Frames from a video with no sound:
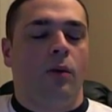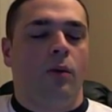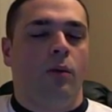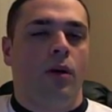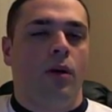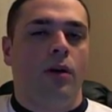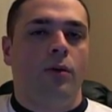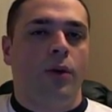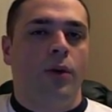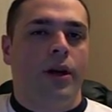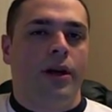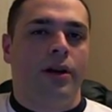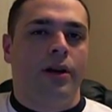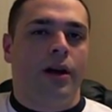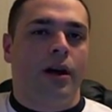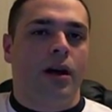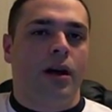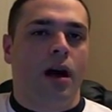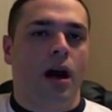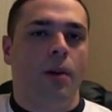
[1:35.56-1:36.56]
One where
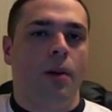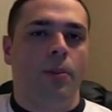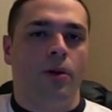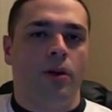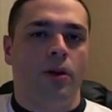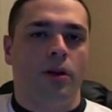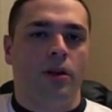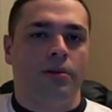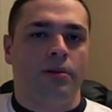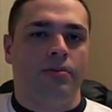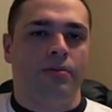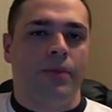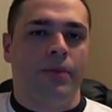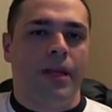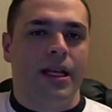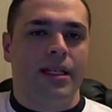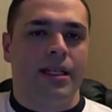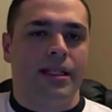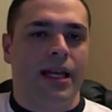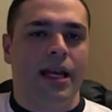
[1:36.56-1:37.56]
a couple
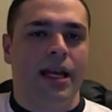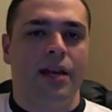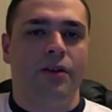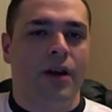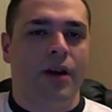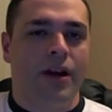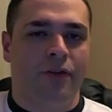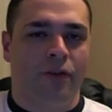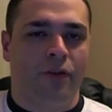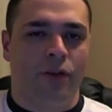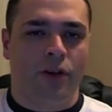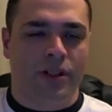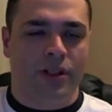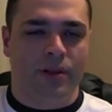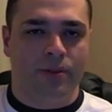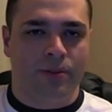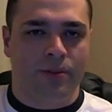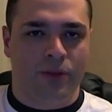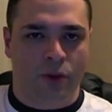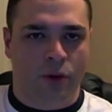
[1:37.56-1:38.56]
is getting ready for
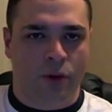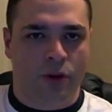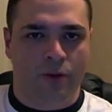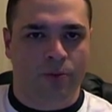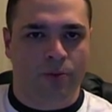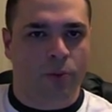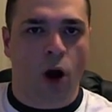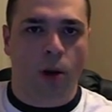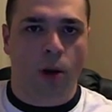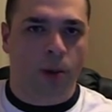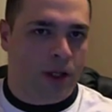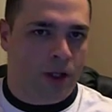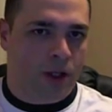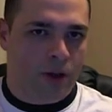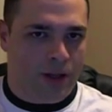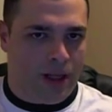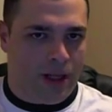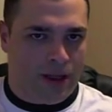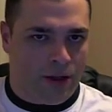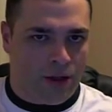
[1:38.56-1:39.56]
some sort of
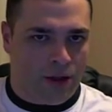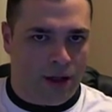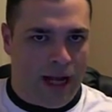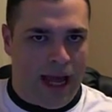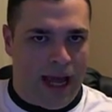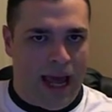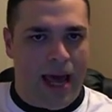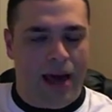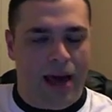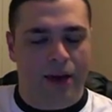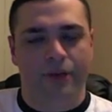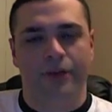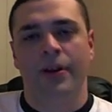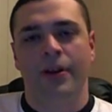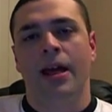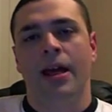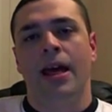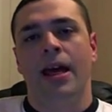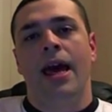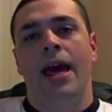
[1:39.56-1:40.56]
barbecue that they're going to have.
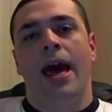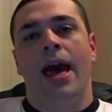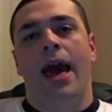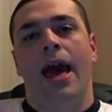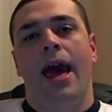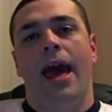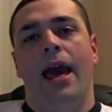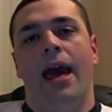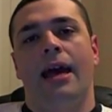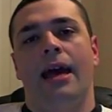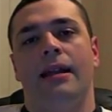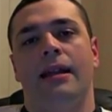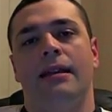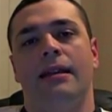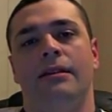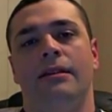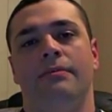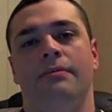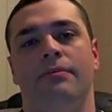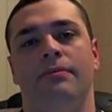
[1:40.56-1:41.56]

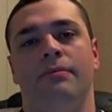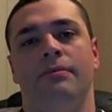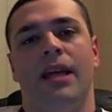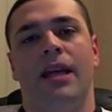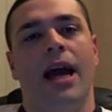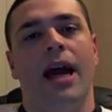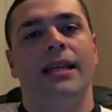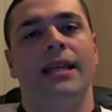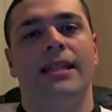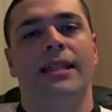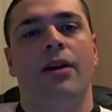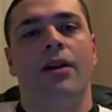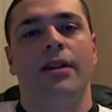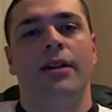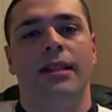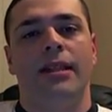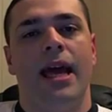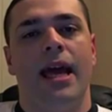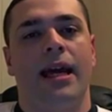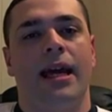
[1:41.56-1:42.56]
And the guy is out on
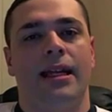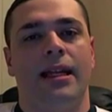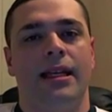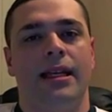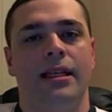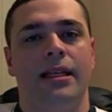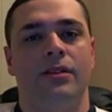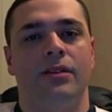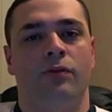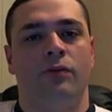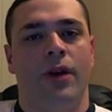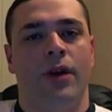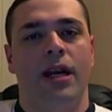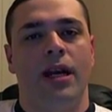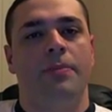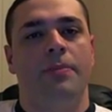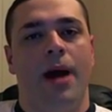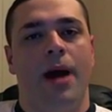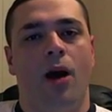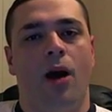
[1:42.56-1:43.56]
the deck and he's ready
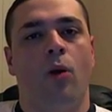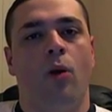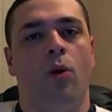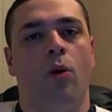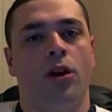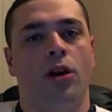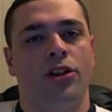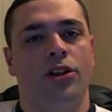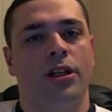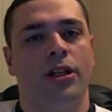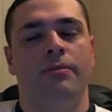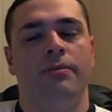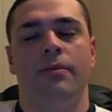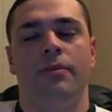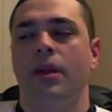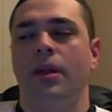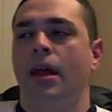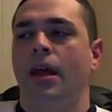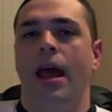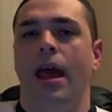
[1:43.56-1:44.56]
to power wash it.
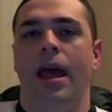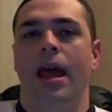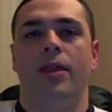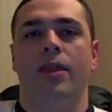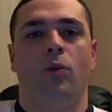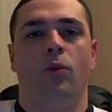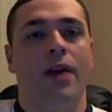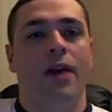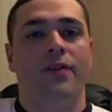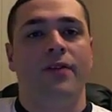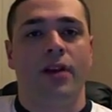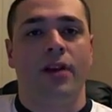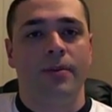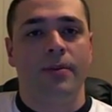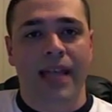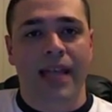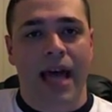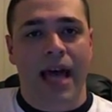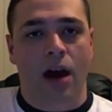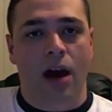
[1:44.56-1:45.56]
And the wife
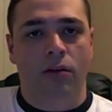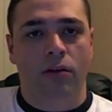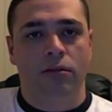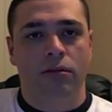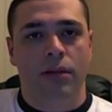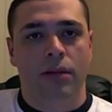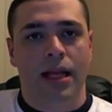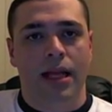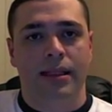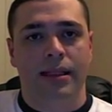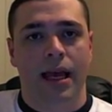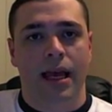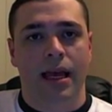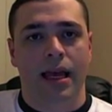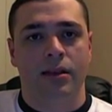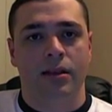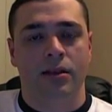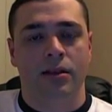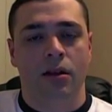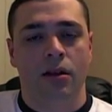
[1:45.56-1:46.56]
comes out and
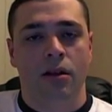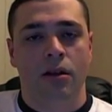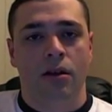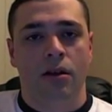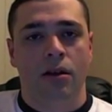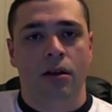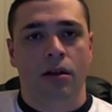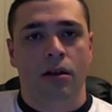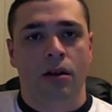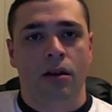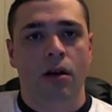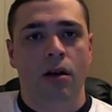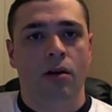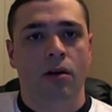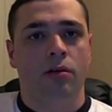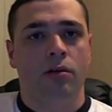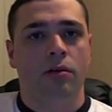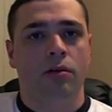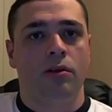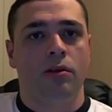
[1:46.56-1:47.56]
says,
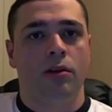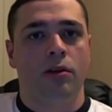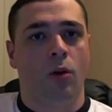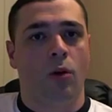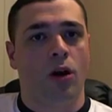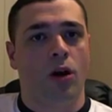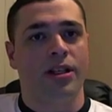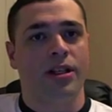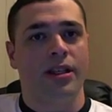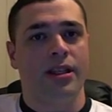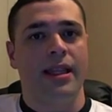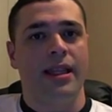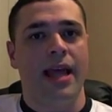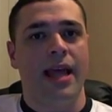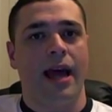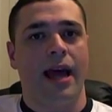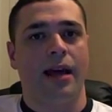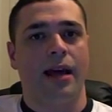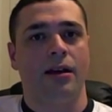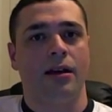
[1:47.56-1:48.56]
"Oh, you're washing the
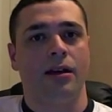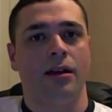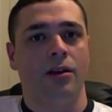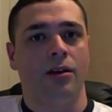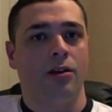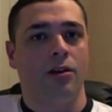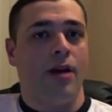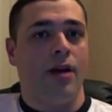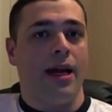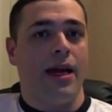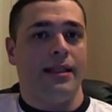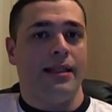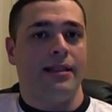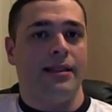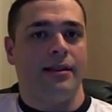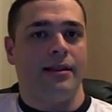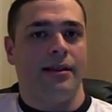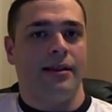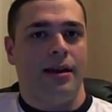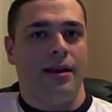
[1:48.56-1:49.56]
deck.
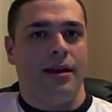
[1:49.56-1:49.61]
Great."